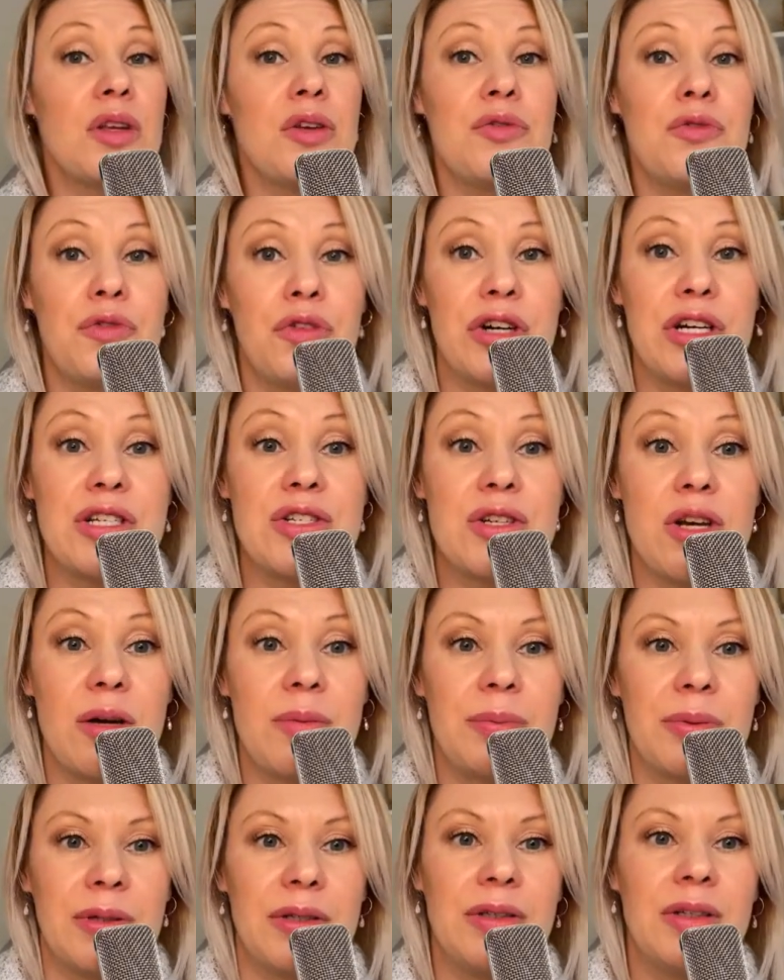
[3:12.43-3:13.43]
For
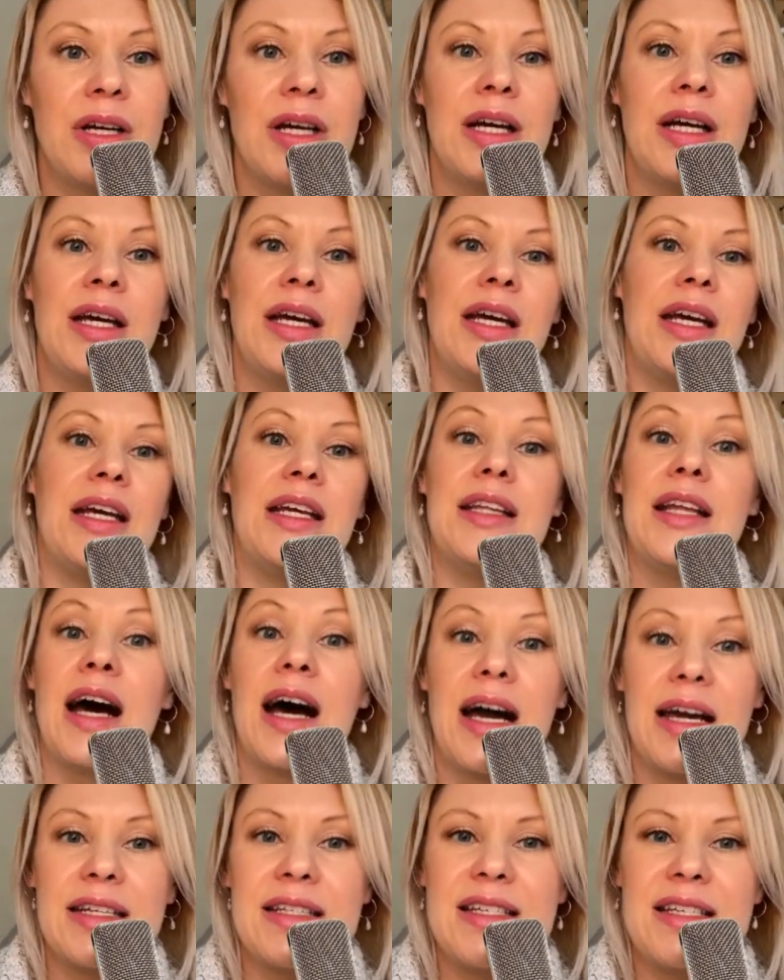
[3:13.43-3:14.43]
example, in the
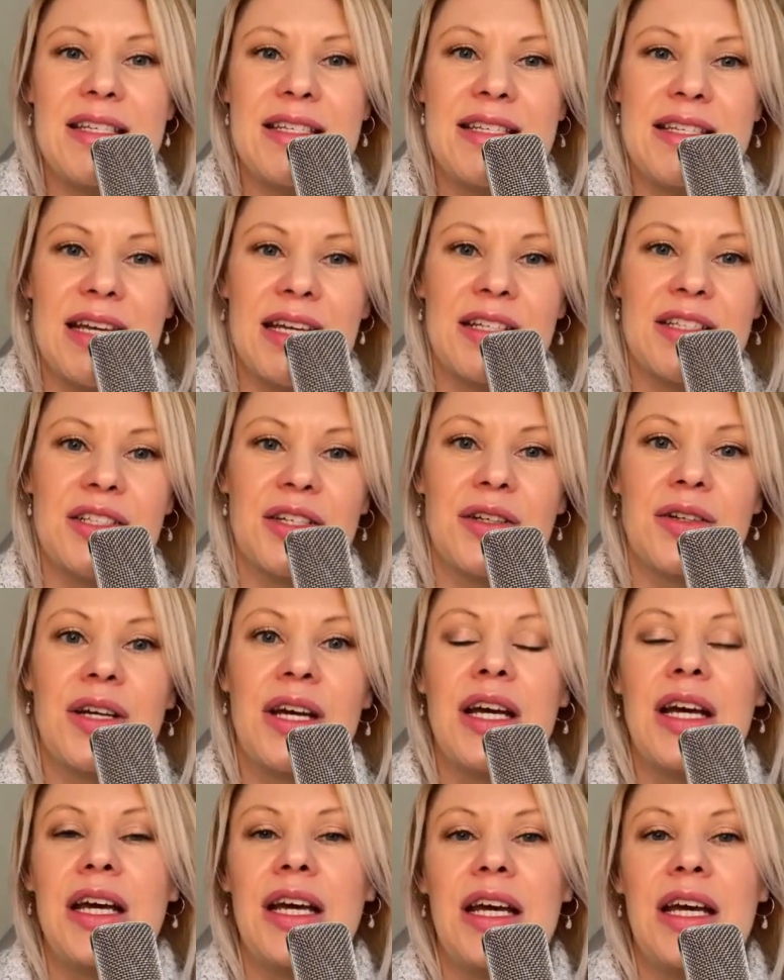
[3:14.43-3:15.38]
IT sector,